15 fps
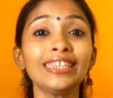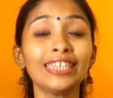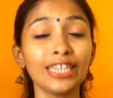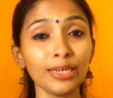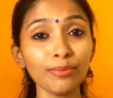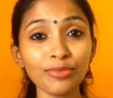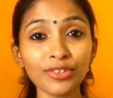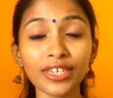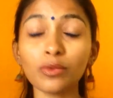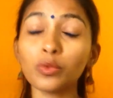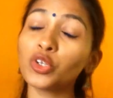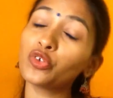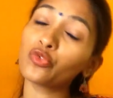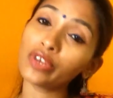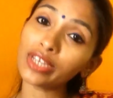lipstick
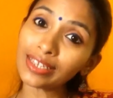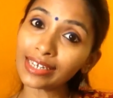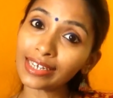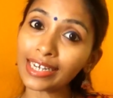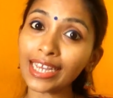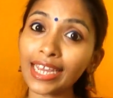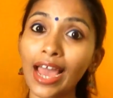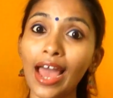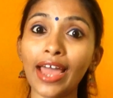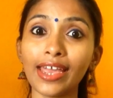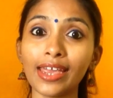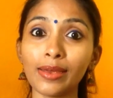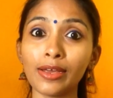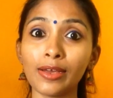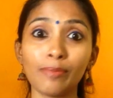which recently
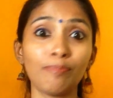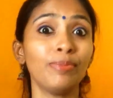I